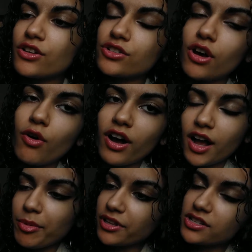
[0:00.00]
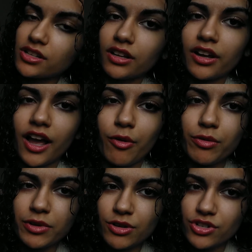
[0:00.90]
So a couple things to look at.
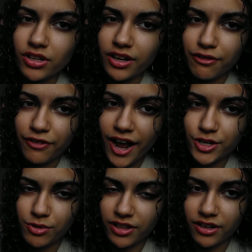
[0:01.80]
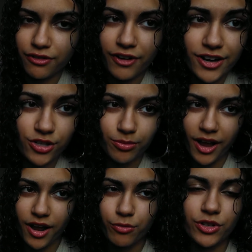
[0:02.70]
When we usually look at fats, we think fats are
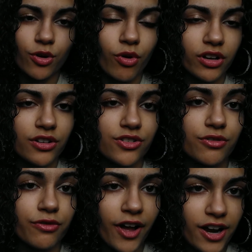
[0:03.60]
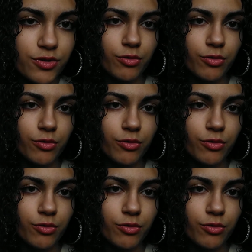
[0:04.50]
bad. We don't want to consume fats.